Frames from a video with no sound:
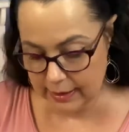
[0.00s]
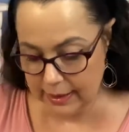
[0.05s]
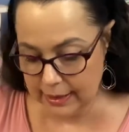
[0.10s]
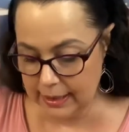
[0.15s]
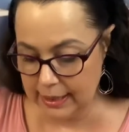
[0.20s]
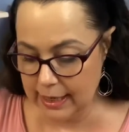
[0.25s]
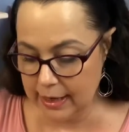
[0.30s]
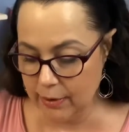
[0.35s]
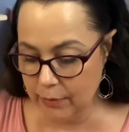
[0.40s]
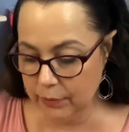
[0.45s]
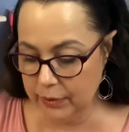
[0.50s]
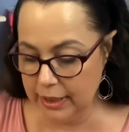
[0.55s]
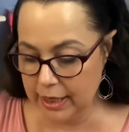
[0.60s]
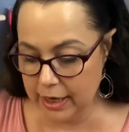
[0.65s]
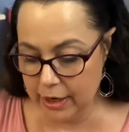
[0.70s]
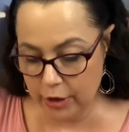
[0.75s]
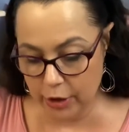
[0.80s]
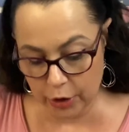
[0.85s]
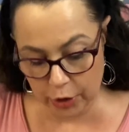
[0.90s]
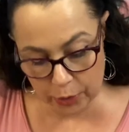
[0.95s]
Now, when I
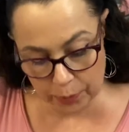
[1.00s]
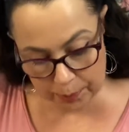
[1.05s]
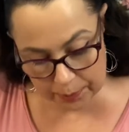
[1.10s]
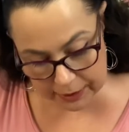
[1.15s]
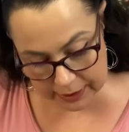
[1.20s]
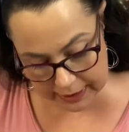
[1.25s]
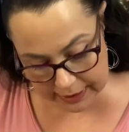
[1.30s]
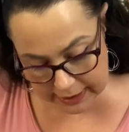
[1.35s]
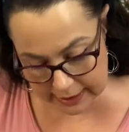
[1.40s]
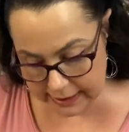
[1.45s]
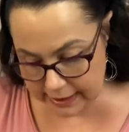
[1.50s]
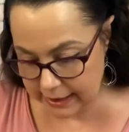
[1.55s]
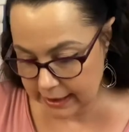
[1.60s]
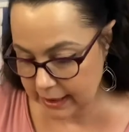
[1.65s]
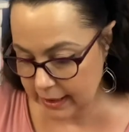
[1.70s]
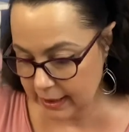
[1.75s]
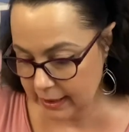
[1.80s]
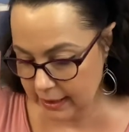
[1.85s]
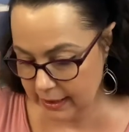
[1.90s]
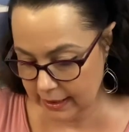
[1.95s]
open it,
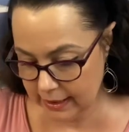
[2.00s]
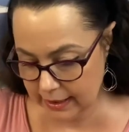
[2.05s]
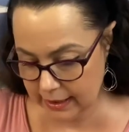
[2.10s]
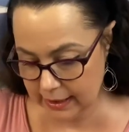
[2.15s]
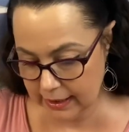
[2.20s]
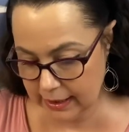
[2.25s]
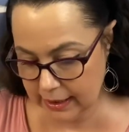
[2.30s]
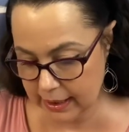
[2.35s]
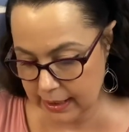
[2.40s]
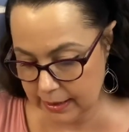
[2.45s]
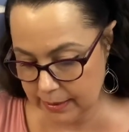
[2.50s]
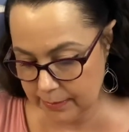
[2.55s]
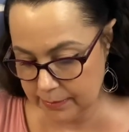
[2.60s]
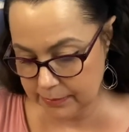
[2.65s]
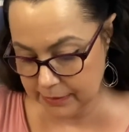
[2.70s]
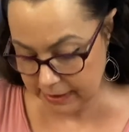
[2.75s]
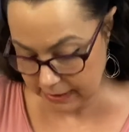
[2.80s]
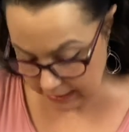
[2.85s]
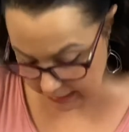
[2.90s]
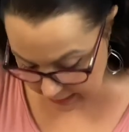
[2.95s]
it
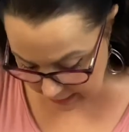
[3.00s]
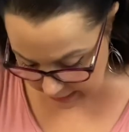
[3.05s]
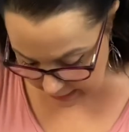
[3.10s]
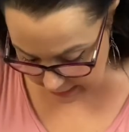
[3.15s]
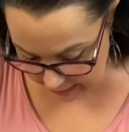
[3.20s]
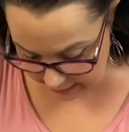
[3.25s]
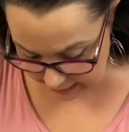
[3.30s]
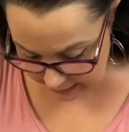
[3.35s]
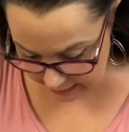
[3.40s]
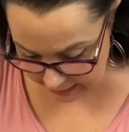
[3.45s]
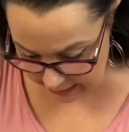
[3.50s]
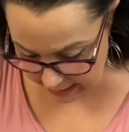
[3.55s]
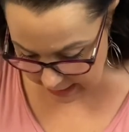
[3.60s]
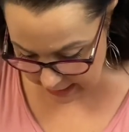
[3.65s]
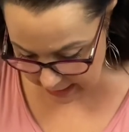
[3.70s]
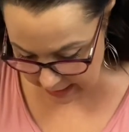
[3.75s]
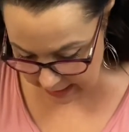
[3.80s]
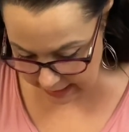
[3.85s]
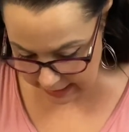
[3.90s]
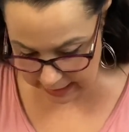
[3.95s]
comes in
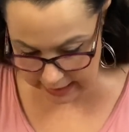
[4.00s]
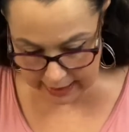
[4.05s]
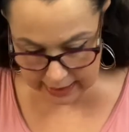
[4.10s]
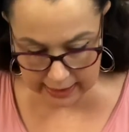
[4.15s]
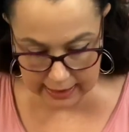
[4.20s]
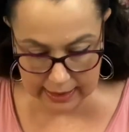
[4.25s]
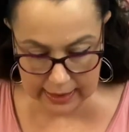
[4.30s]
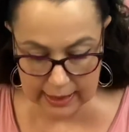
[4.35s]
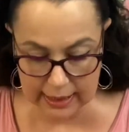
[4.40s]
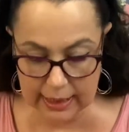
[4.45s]
a